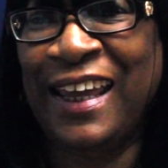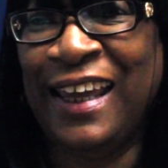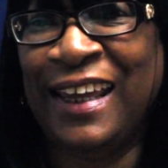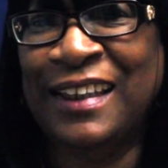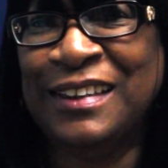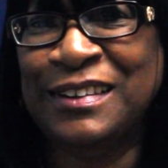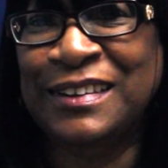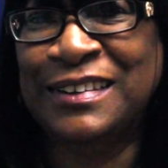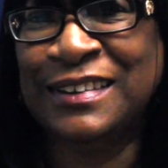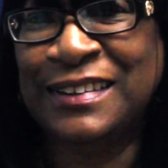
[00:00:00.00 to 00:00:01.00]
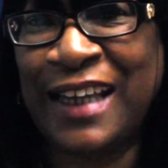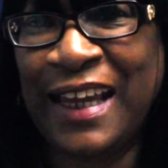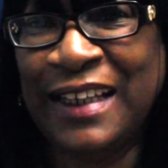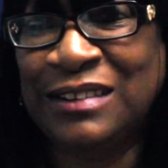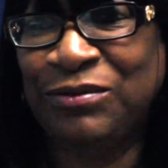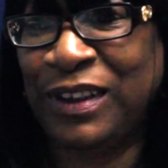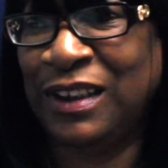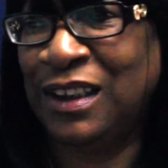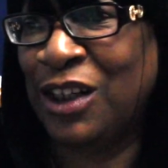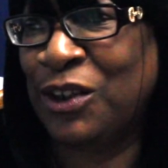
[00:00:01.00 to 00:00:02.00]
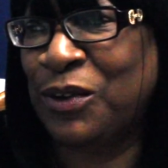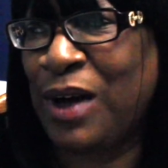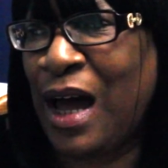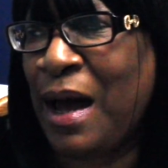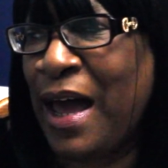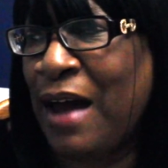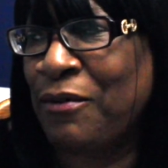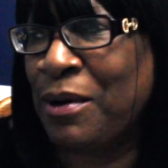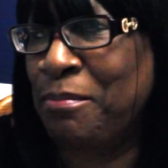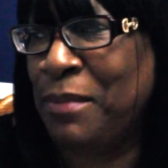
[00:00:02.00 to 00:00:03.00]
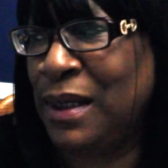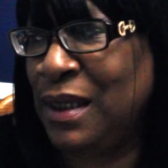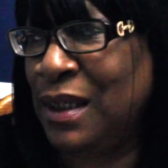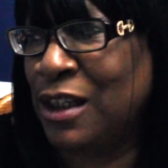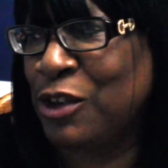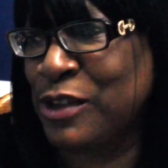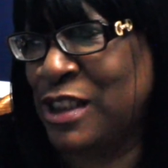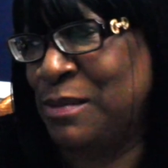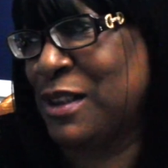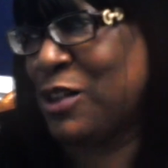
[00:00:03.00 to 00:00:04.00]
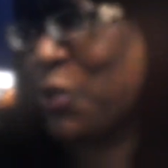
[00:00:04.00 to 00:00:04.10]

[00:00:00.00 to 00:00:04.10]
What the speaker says: And today's video, I have a mini Christmas